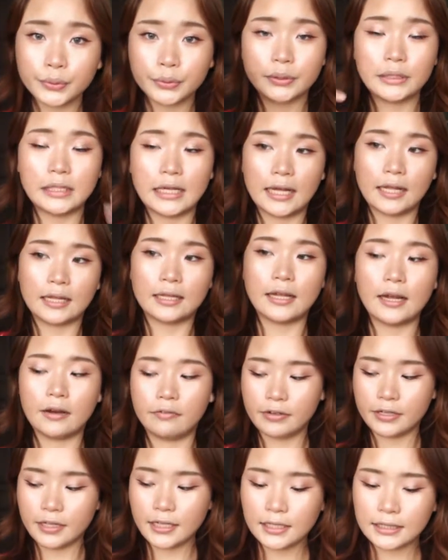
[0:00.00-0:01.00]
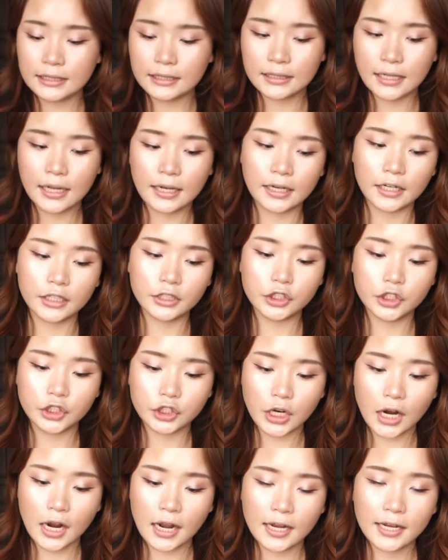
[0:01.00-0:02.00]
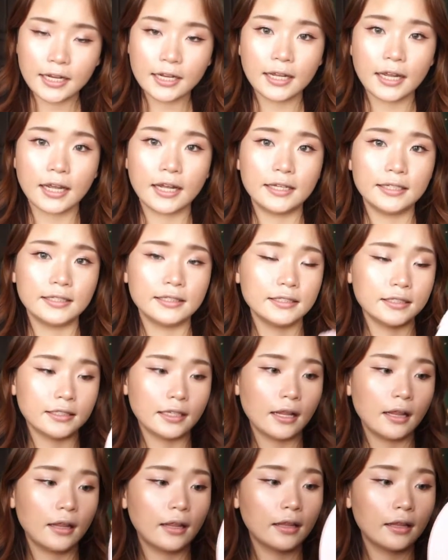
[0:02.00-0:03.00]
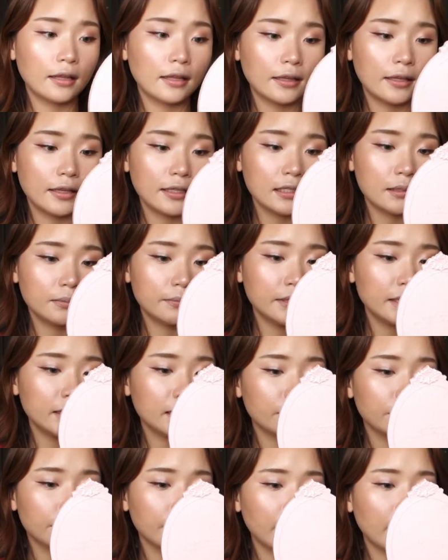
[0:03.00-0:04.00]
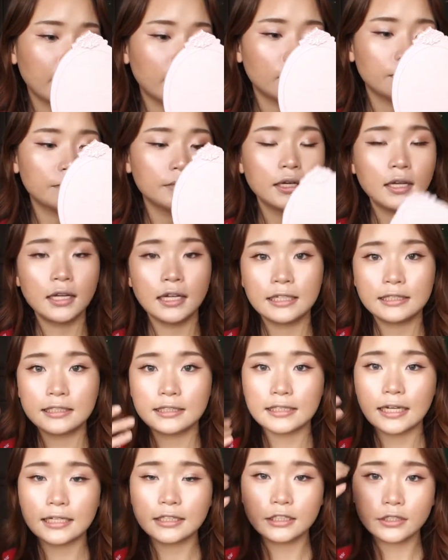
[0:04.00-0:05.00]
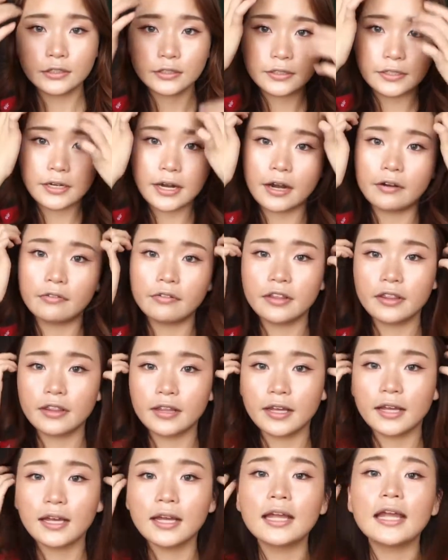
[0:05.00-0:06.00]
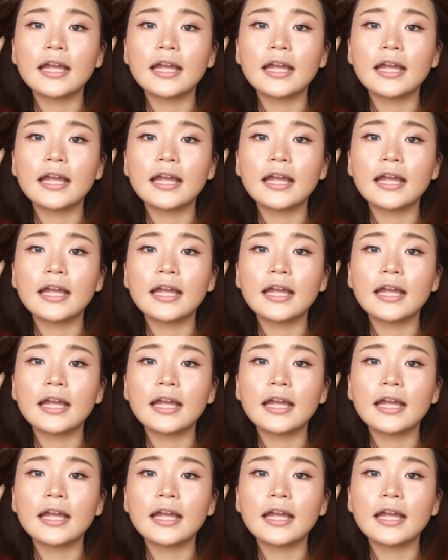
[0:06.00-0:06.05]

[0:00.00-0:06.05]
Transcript: let everything set and dry, and this mist will help settle everything